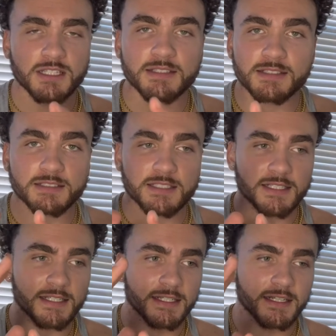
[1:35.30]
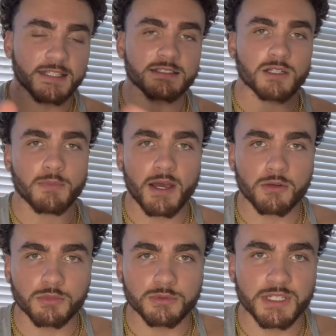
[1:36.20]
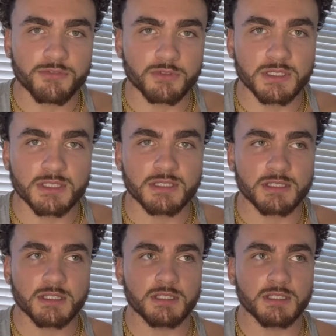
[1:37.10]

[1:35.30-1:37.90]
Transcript: it's an insurmountable difference